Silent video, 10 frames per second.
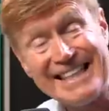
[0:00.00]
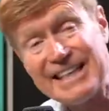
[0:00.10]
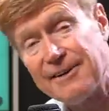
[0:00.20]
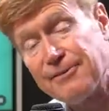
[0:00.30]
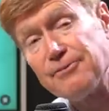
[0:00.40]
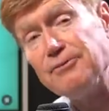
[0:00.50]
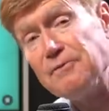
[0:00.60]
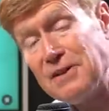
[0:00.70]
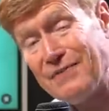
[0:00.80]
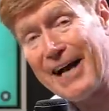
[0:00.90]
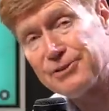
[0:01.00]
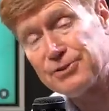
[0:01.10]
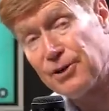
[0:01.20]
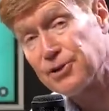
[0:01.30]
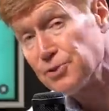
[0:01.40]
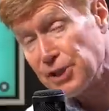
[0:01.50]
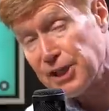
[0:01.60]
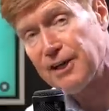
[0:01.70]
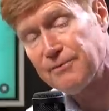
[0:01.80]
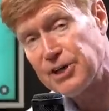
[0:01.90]
did give her $50,000 worth
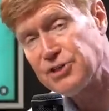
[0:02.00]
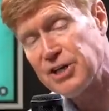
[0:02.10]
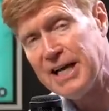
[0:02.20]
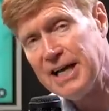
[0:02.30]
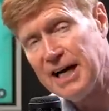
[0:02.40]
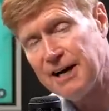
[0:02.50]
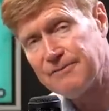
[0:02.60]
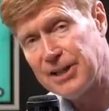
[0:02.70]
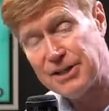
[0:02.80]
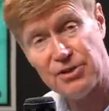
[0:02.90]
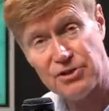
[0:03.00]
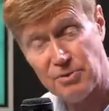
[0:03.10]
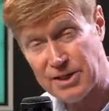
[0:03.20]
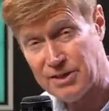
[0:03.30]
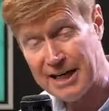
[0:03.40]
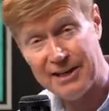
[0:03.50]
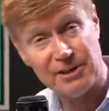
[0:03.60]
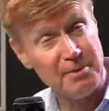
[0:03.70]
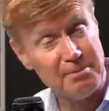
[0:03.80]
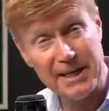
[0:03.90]
of coverage for that situation in
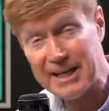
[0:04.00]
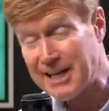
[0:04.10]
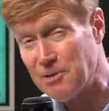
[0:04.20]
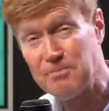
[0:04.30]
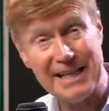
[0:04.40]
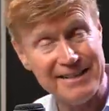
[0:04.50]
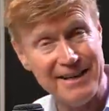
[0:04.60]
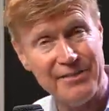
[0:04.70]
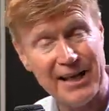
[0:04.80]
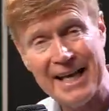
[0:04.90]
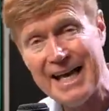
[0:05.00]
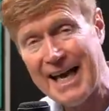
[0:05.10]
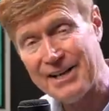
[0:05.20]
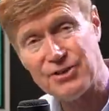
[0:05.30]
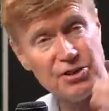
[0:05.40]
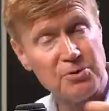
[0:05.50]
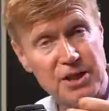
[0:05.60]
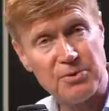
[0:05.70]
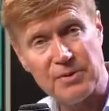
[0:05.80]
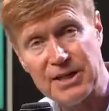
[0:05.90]
Ireland, but Medicare paid nothing. Had a
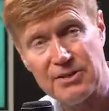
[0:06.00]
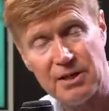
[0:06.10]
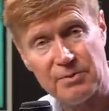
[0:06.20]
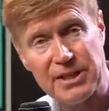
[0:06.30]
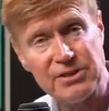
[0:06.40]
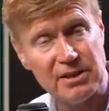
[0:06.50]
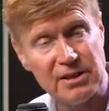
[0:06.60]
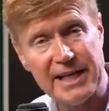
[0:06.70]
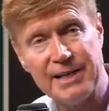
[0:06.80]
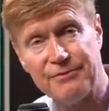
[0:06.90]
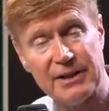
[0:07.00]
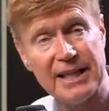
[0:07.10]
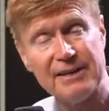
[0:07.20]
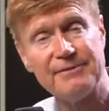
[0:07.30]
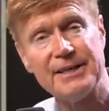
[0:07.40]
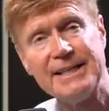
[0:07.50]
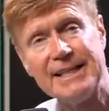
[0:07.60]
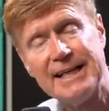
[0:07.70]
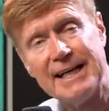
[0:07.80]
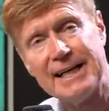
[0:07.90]
situation recently, a lady fell out of
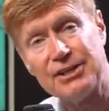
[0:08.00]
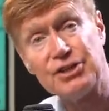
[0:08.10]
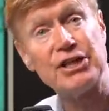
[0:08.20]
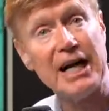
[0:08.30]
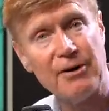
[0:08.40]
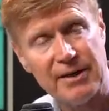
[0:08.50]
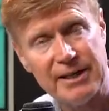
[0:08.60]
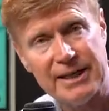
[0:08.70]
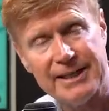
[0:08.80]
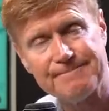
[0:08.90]
a shower,